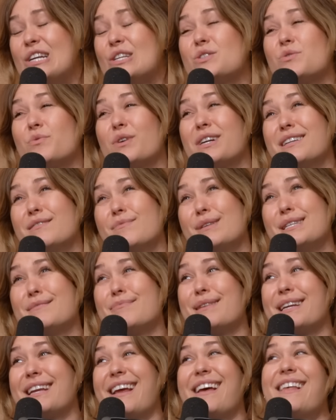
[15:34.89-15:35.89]
So we're going to be
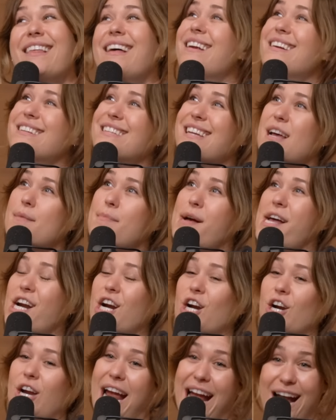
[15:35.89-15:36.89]
spending a lot of time on
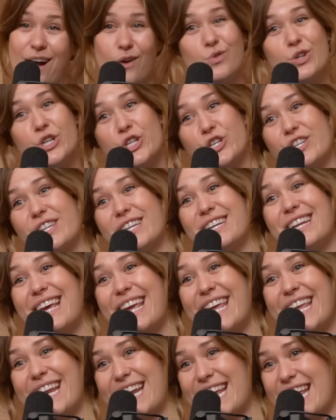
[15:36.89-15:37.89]
our couch tonight,